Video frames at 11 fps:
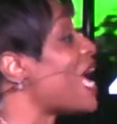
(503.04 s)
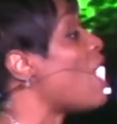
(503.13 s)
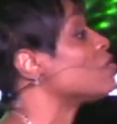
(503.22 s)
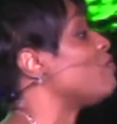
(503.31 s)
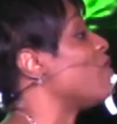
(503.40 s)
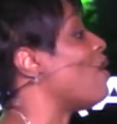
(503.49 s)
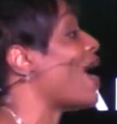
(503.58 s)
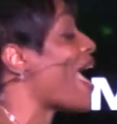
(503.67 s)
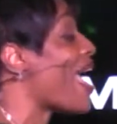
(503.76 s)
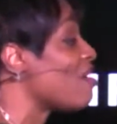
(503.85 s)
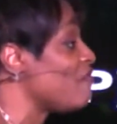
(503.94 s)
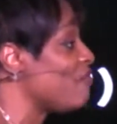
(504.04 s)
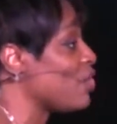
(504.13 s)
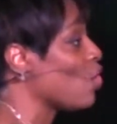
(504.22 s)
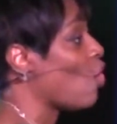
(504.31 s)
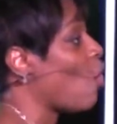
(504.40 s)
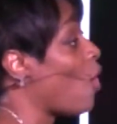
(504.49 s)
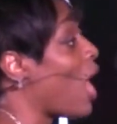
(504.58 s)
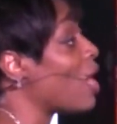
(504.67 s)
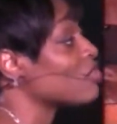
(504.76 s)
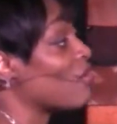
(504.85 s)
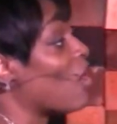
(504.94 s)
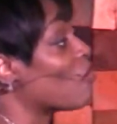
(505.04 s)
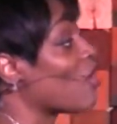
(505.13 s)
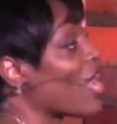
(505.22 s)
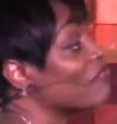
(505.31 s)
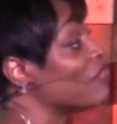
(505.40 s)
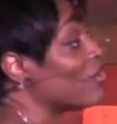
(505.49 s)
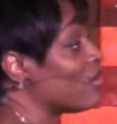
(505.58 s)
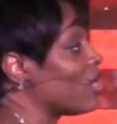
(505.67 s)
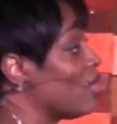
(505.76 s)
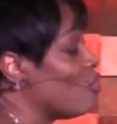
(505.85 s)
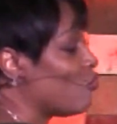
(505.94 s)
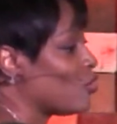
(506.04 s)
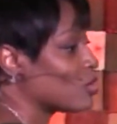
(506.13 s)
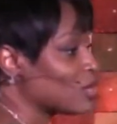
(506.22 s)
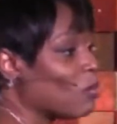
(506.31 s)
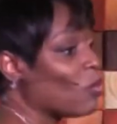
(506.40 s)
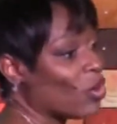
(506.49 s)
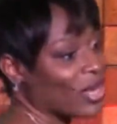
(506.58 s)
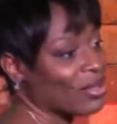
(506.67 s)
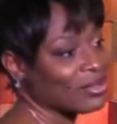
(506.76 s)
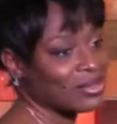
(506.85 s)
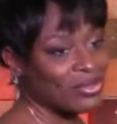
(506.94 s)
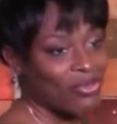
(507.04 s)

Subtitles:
out of our envy or out of our rivalry for someone else,